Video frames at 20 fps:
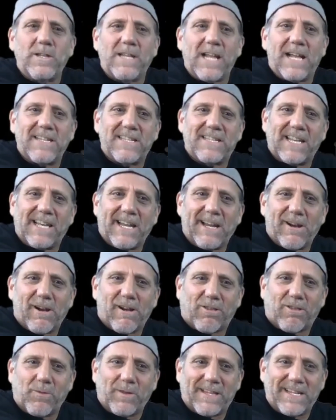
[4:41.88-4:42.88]
on to the
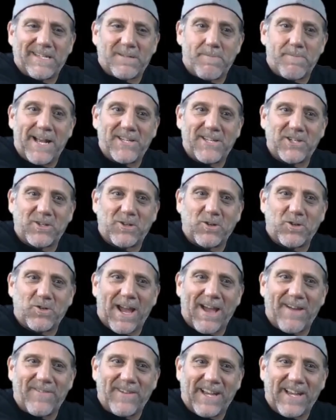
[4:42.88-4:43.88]
Earth with its magical
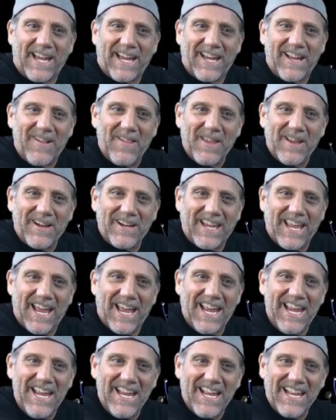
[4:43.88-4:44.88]
gravity. Okay.